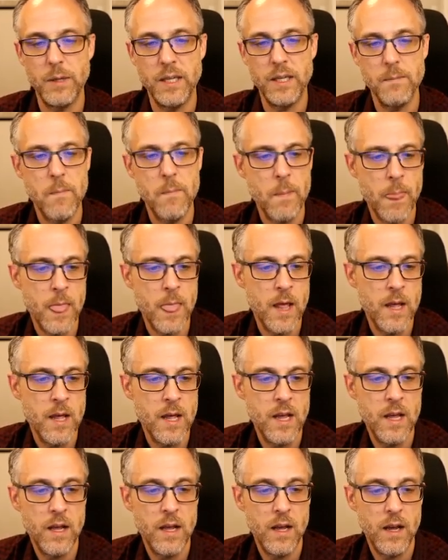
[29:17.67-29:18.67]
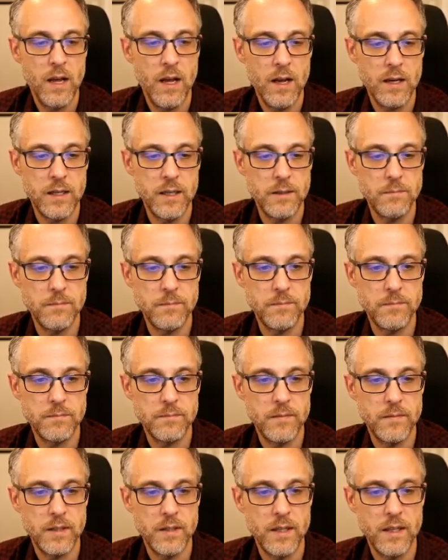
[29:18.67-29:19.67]
But
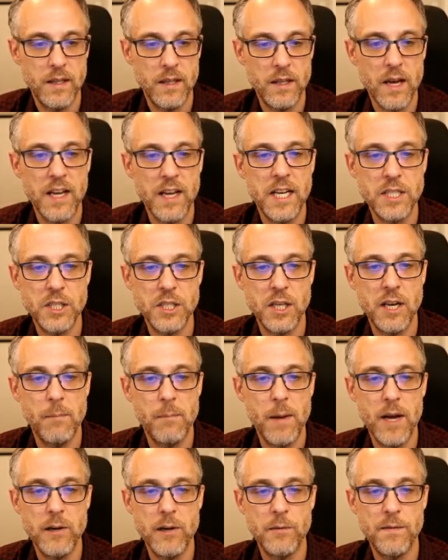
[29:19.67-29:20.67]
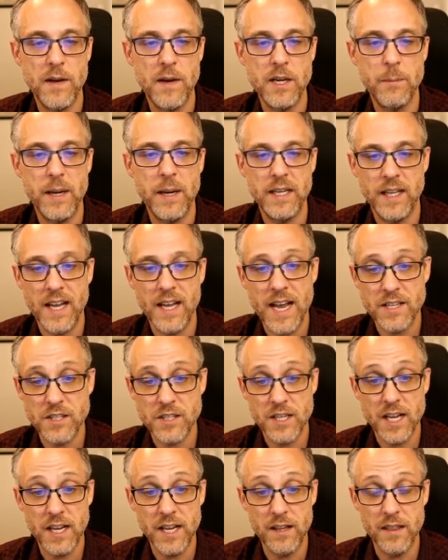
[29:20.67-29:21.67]
I guess the combiner fundamentally has
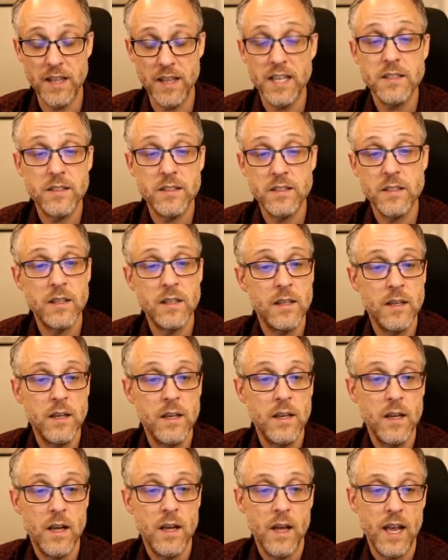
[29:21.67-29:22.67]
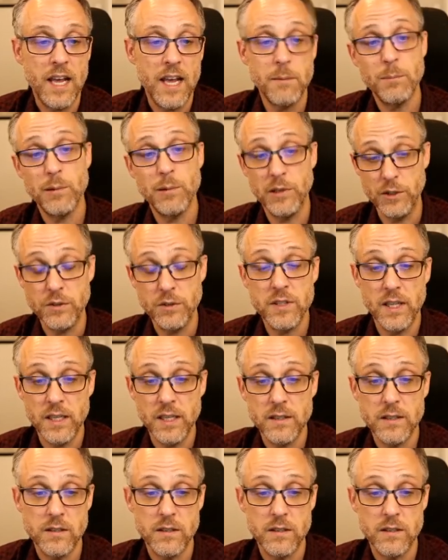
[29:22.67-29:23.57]
to take this and produce this.